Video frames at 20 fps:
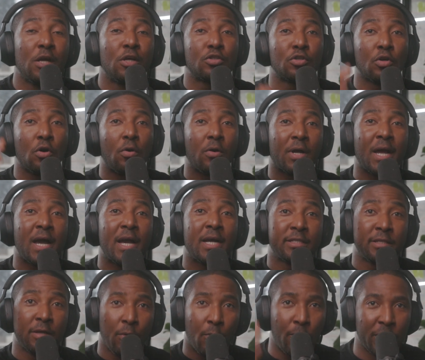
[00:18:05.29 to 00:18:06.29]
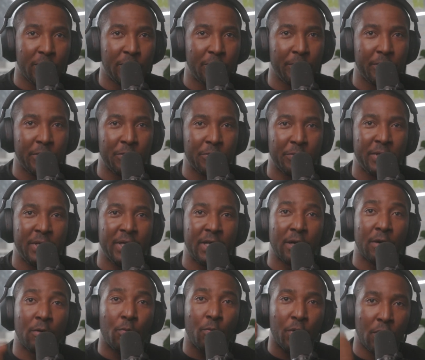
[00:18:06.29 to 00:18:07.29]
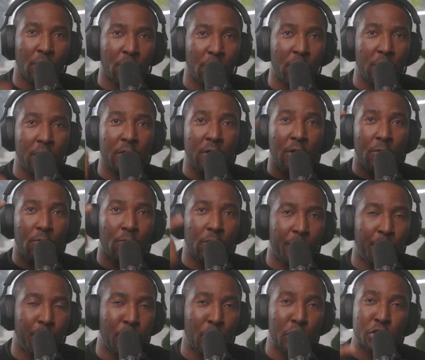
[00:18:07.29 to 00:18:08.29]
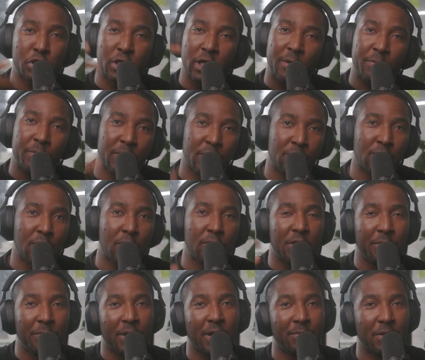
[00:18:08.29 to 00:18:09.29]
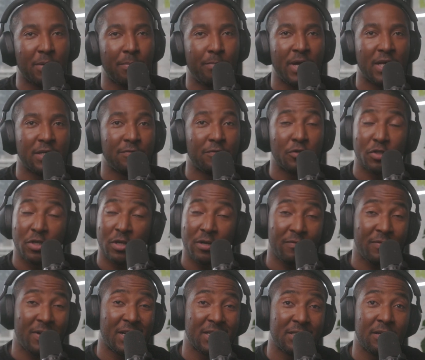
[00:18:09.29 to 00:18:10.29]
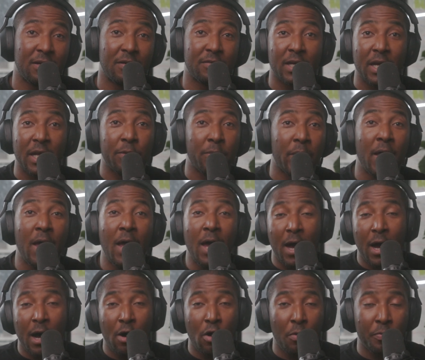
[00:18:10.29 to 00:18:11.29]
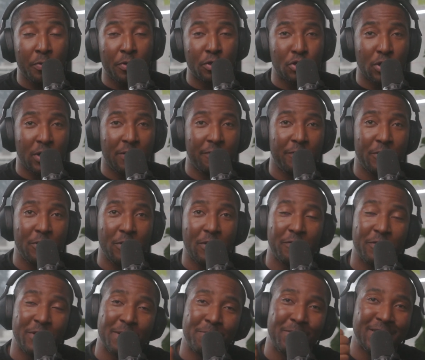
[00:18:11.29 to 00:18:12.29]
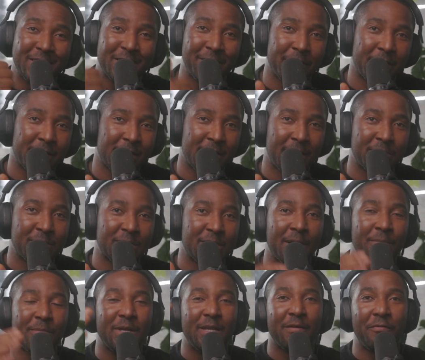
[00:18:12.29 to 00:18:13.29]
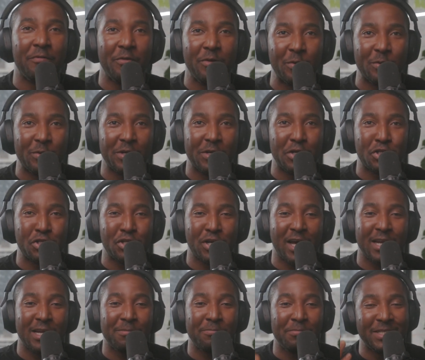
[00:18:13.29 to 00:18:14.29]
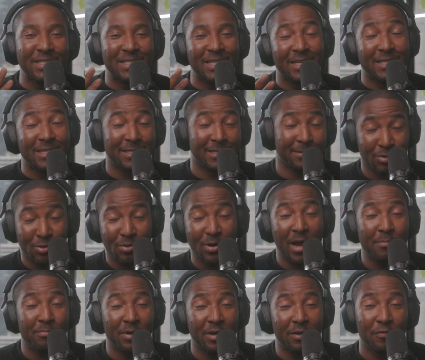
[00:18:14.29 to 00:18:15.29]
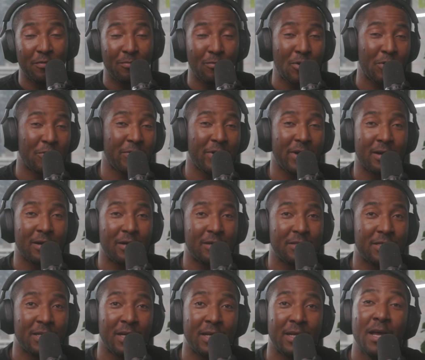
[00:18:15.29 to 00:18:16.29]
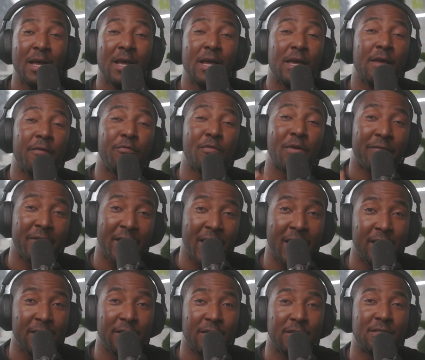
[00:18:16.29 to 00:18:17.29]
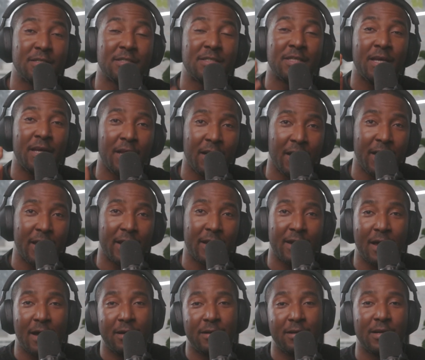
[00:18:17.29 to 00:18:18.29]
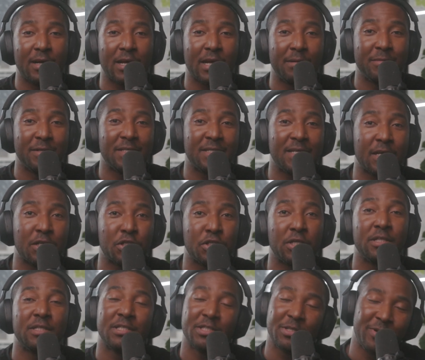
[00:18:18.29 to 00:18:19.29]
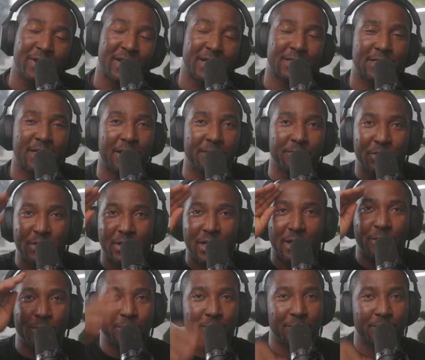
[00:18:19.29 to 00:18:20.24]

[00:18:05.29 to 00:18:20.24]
So guys, what do we do here? We learn, we push, and we grow to become the best version of ourselves. Anyway, I hope you enjoyed the video. If you did, please give it a thumbs up. And if you're new to the channel, please hit the subscribe button for more great content. If you have anything to say, let it out in the comment section. See you next time. Ciao.